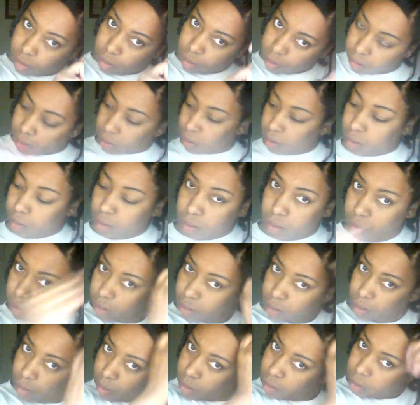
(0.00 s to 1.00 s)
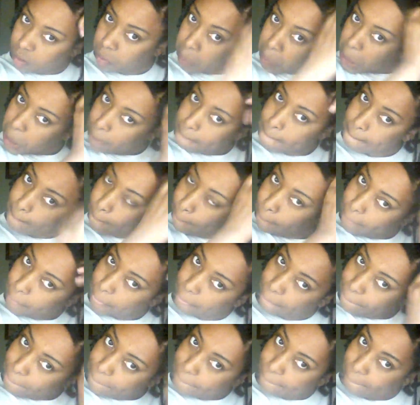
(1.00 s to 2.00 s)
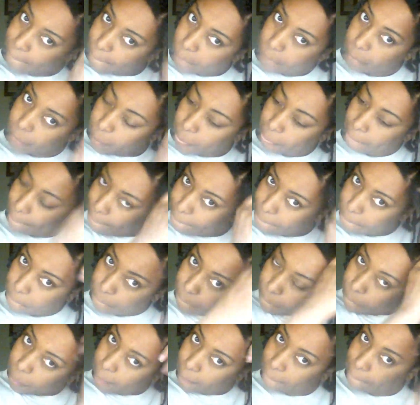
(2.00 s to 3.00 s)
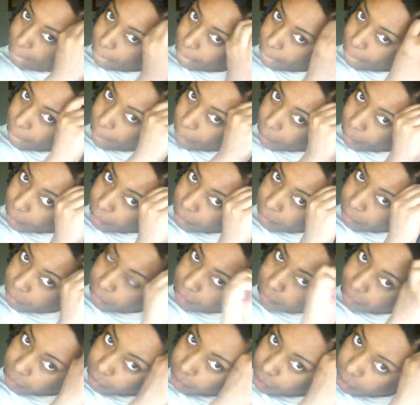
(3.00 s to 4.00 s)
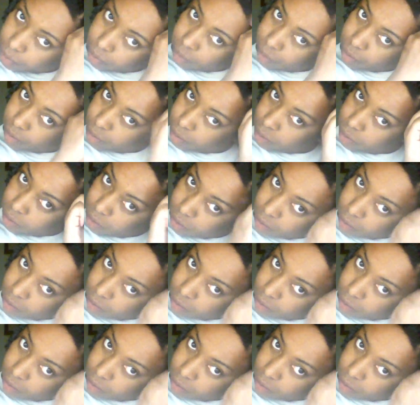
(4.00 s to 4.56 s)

in this particular section right here. If you like a side part like me,